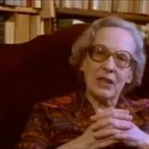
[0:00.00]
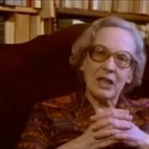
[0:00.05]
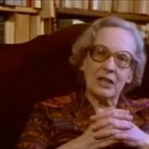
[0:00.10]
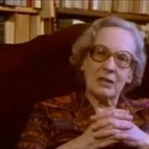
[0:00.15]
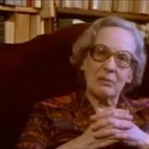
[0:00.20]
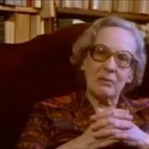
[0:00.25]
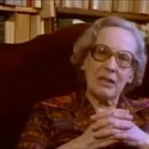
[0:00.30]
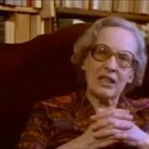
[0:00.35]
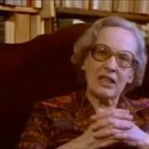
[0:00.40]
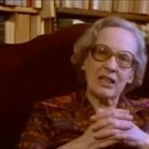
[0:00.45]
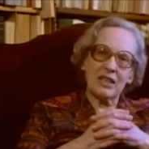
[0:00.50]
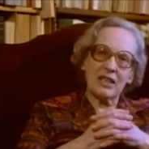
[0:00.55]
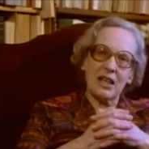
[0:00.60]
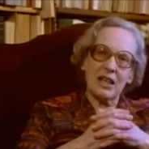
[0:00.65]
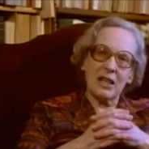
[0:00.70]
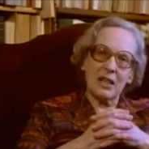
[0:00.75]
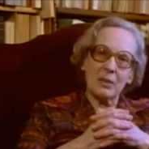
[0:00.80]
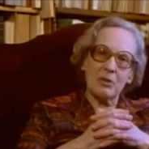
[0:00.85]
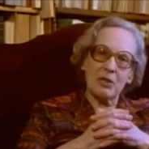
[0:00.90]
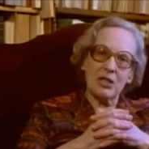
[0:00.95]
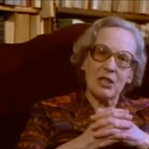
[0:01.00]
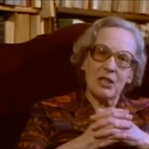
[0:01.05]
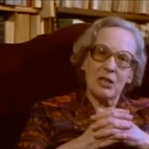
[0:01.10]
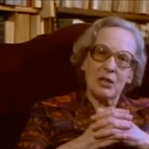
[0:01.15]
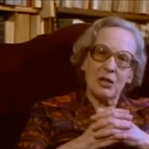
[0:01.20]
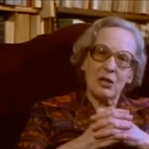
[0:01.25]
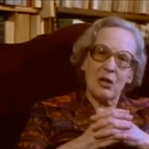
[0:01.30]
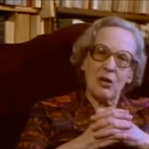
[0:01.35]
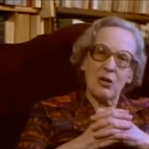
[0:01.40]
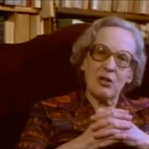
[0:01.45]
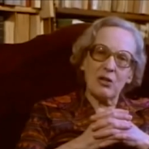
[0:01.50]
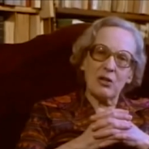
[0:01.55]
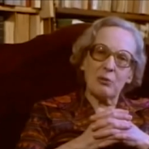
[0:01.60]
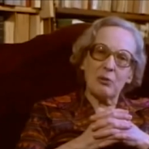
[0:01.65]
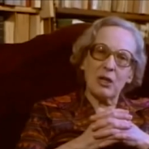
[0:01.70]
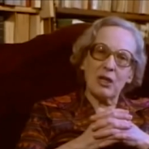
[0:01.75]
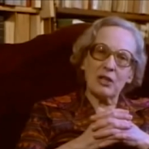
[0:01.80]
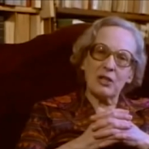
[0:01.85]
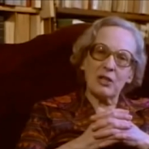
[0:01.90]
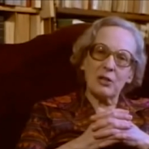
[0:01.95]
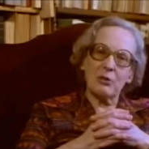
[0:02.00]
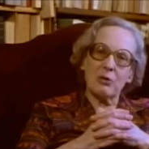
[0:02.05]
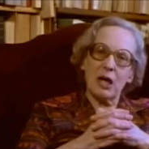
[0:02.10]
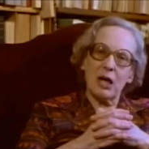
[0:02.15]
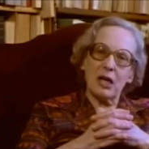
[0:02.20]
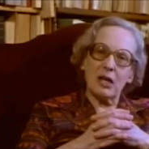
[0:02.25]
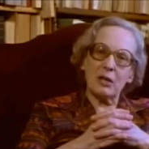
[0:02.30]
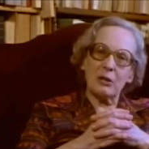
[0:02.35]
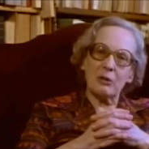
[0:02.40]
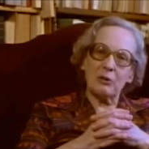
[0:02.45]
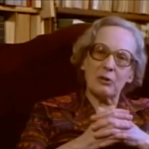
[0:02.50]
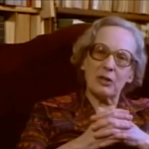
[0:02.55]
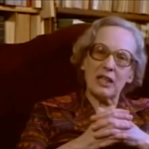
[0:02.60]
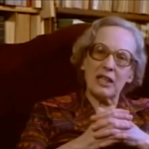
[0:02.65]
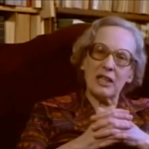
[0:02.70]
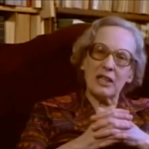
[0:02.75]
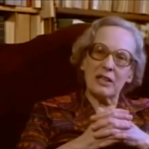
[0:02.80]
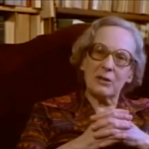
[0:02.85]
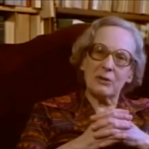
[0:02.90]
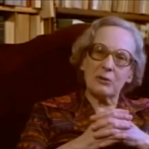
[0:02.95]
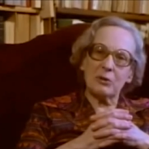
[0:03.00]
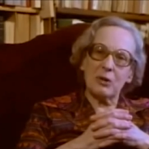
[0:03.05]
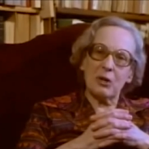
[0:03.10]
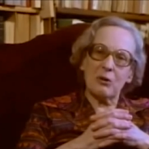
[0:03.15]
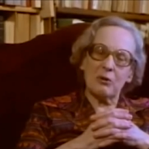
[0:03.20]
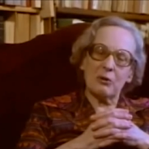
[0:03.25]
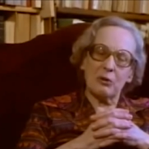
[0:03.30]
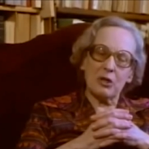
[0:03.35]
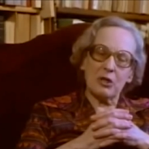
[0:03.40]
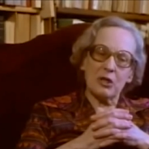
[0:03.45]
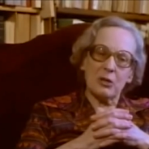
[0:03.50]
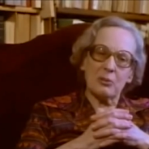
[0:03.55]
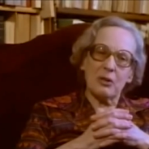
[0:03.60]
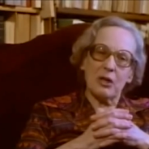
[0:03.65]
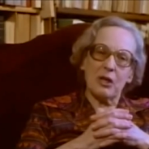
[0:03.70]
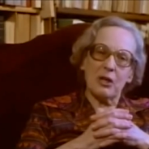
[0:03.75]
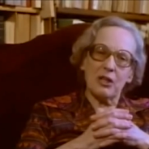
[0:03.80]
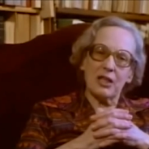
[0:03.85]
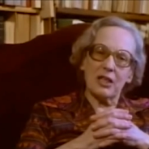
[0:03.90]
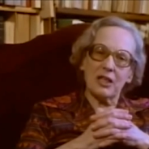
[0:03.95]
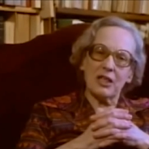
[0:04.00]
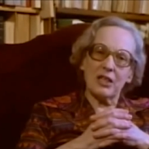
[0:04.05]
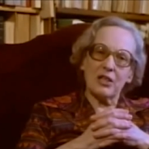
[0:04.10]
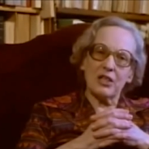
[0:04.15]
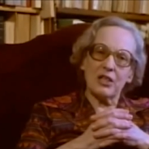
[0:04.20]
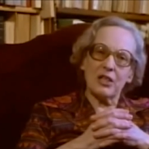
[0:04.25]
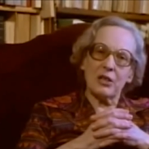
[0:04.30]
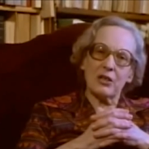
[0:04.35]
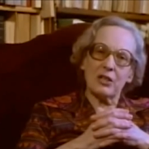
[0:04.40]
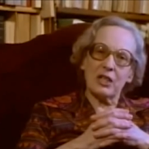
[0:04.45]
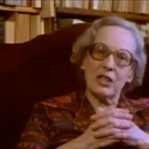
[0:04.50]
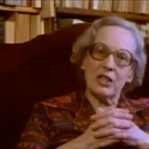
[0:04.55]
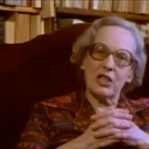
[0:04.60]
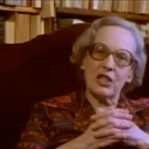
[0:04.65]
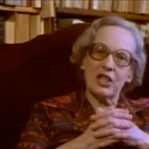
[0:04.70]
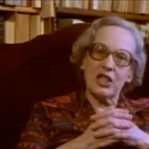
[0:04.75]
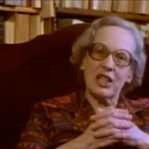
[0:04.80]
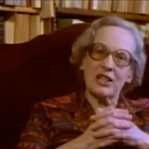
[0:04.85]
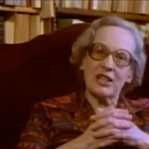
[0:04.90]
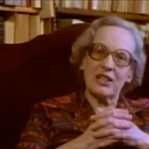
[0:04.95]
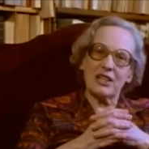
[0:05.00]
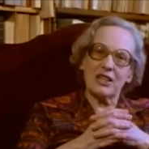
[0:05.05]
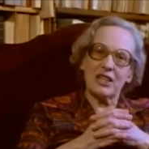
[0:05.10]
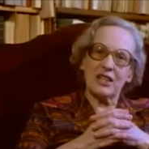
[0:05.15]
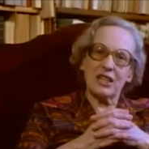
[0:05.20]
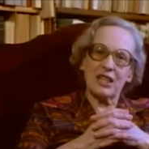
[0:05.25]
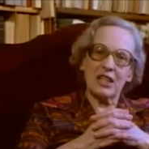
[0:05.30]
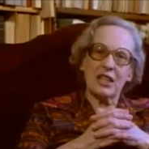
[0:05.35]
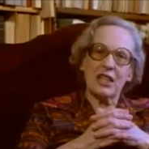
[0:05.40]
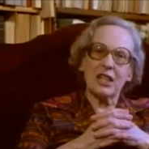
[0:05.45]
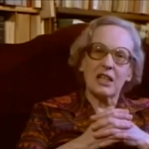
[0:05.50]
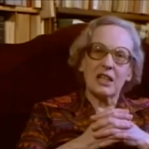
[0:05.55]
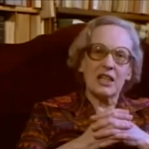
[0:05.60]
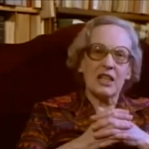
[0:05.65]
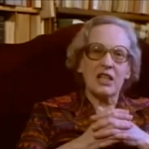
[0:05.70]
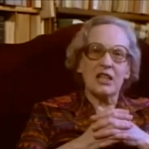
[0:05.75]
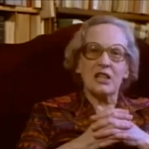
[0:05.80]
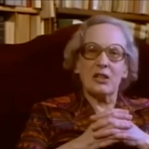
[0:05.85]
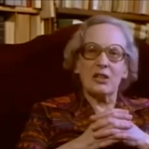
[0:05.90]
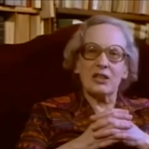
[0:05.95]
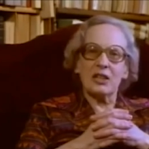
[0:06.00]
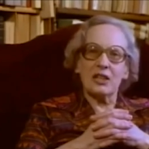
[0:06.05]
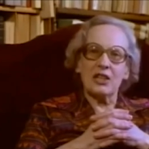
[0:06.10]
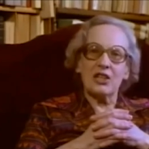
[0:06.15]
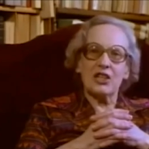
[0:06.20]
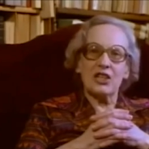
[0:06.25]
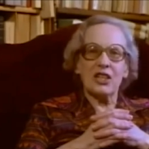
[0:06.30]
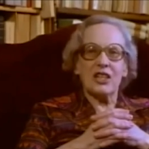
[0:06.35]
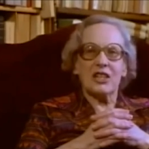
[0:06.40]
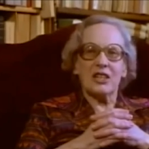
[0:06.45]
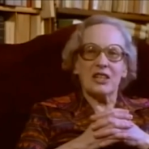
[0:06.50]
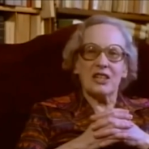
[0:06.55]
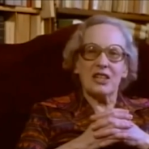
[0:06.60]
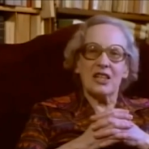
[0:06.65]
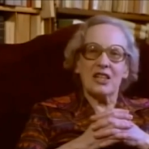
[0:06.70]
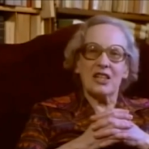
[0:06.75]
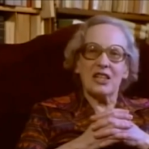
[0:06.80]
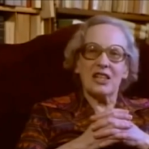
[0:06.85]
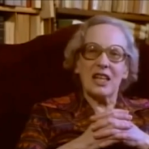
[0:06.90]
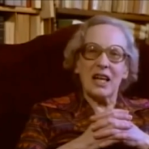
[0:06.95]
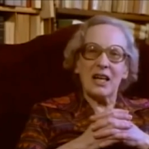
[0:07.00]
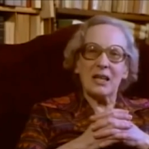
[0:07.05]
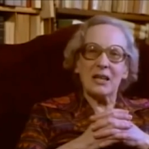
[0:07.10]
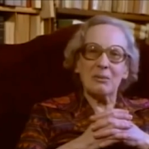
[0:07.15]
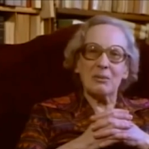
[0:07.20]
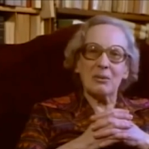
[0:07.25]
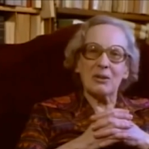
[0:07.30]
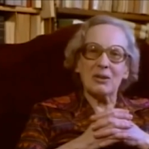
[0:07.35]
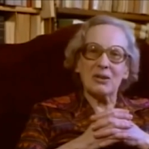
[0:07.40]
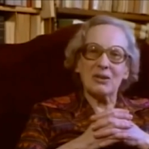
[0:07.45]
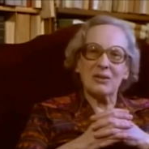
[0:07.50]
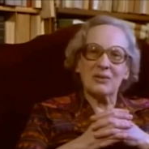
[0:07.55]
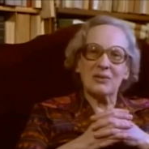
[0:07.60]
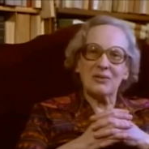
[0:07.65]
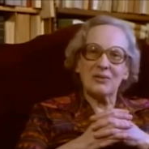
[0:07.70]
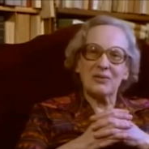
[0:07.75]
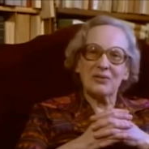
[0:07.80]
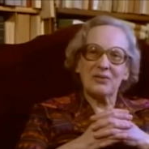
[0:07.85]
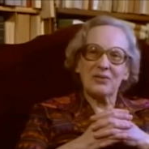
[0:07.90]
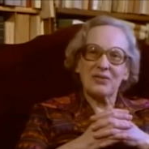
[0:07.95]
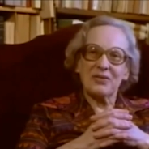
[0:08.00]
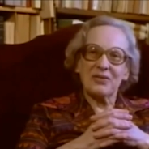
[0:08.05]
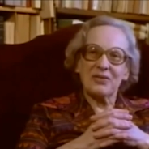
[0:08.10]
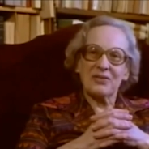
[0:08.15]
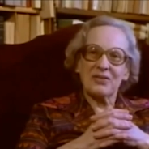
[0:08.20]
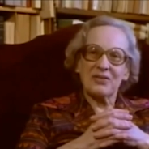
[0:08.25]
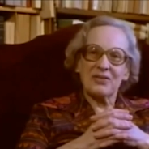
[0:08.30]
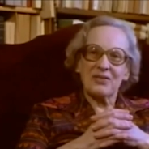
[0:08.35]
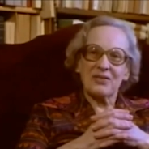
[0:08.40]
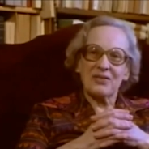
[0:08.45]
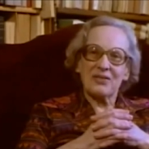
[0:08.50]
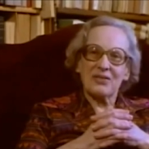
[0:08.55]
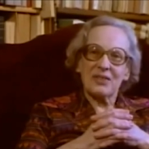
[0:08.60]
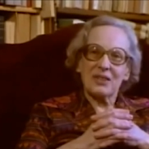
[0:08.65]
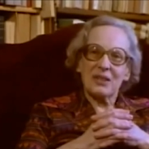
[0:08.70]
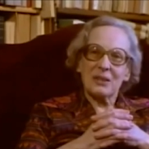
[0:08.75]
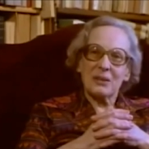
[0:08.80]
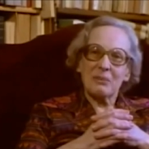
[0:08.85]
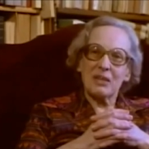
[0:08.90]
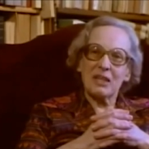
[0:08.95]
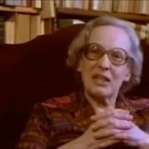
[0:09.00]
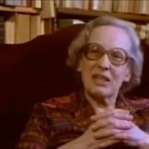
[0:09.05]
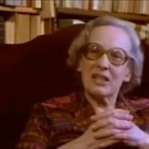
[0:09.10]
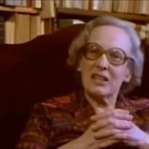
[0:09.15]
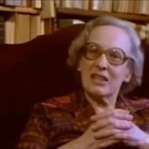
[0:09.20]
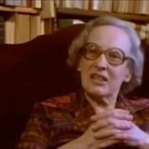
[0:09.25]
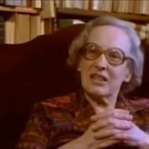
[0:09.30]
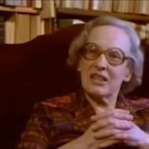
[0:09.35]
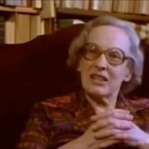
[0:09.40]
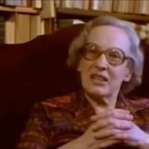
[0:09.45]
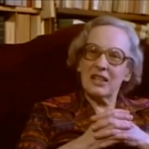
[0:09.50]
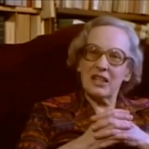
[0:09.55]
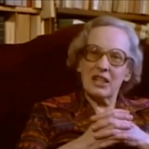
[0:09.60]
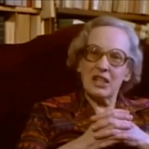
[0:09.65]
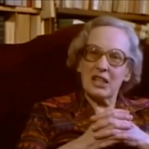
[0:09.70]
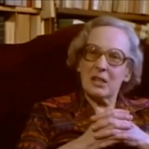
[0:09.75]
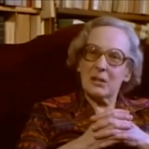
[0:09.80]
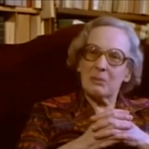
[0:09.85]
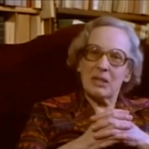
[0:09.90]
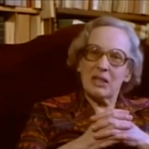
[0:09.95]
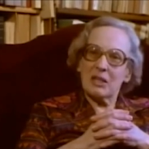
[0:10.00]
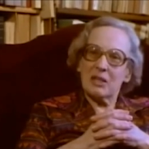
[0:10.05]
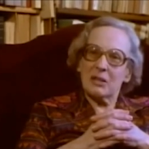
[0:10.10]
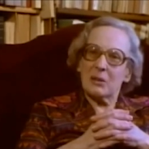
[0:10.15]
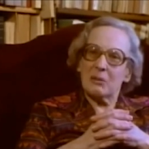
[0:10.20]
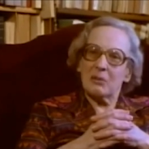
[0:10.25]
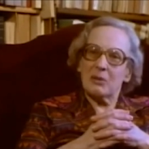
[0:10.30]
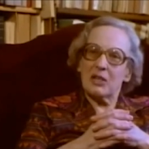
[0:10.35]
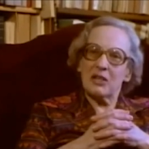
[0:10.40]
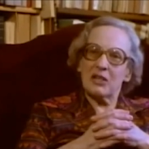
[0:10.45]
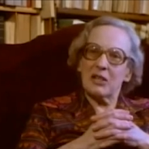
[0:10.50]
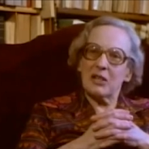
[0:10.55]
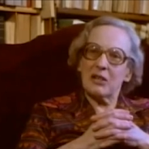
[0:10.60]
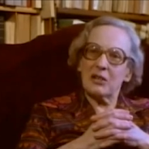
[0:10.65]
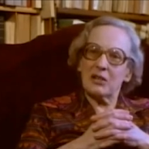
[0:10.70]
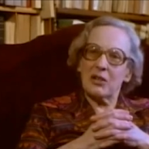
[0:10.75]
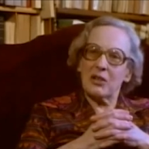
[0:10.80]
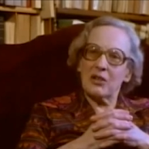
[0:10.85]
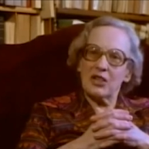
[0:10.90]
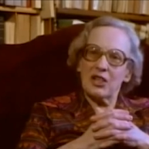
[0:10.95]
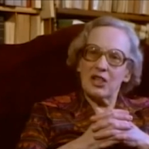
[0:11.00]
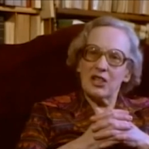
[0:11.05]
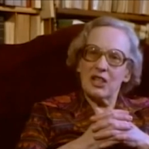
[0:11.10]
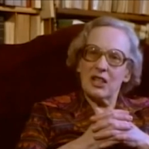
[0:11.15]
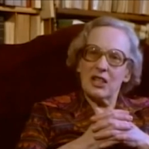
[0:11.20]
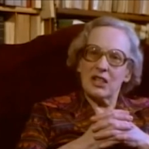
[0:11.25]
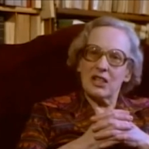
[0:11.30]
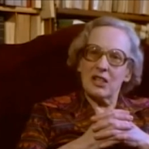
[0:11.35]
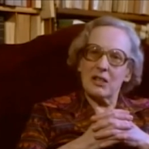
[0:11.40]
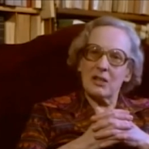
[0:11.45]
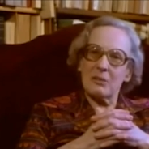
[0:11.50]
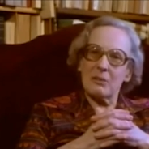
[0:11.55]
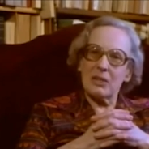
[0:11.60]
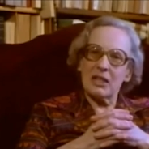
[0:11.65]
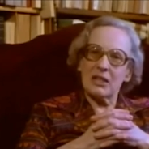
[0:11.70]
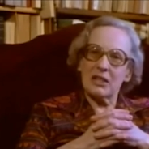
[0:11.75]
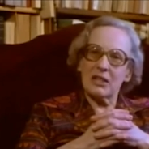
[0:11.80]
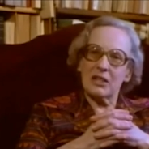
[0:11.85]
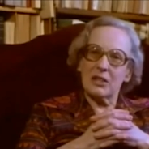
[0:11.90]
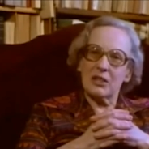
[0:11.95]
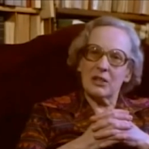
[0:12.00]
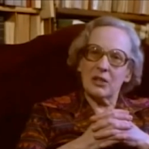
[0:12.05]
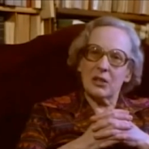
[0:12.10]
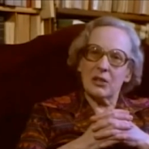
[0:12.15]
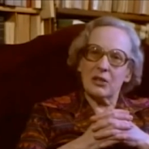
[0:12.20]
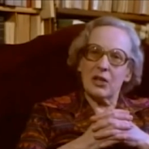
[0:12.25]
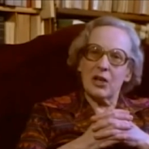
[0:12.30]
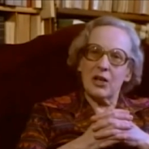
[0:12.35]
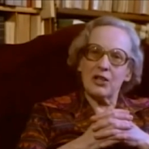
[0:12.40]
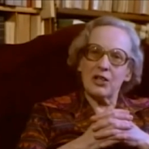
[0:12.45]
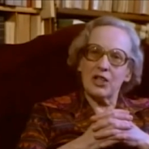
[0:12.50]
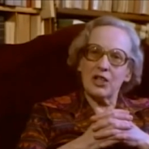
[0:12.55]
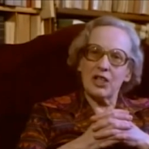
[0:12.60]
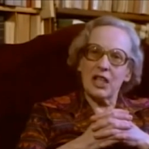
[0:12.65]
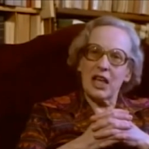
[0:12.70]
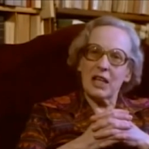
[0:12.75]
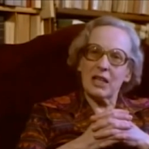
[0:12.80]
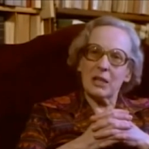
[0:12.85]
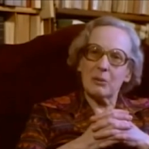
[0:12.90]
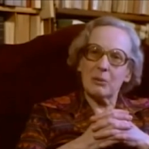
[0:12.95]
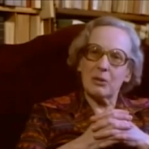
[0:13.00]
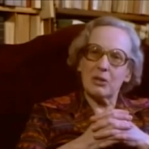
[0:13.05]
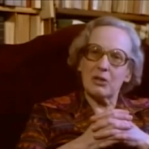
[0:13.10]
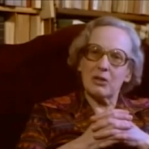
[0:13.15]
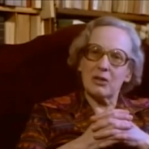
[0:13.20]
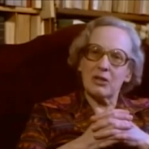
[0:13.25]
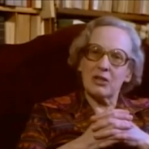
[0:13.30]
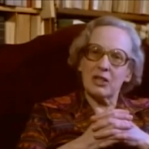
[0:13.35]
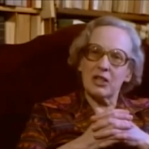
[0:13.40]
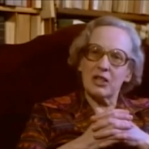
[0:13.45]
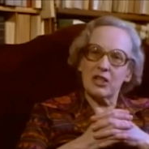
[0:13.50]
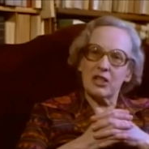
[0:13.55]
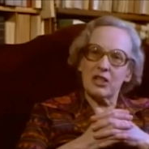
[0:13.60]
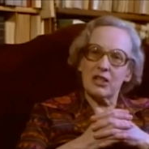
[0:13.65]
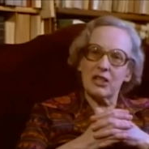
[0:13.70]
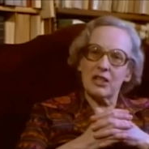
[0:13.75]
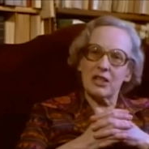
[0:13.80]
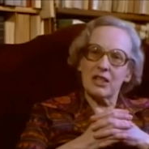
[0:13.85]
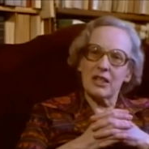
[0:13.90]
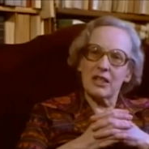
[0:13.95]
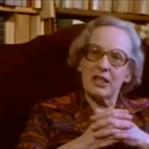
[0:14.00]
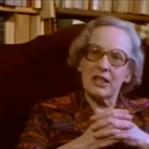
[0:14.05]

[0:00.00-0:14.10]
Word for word: And many tribes call the ones who are afraid, who are for some other reason not initiated, they say, he's not initiated, he's an animal. Meaning he has remained completely unconscious, he has remained in an unconscious animal conditions.